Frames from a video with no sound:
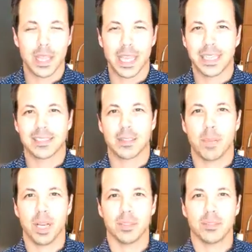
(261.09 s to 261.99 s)
and it's
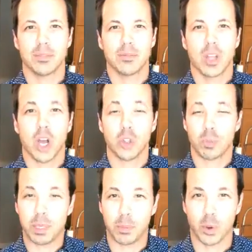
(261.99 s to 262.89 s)
about other
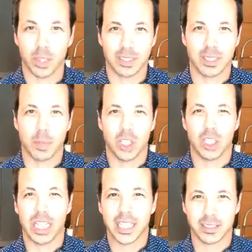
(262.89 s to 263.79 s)
people. It's about a
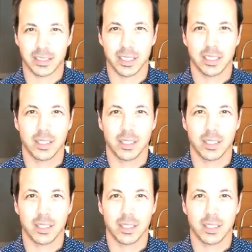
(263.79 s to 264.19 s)
legacy.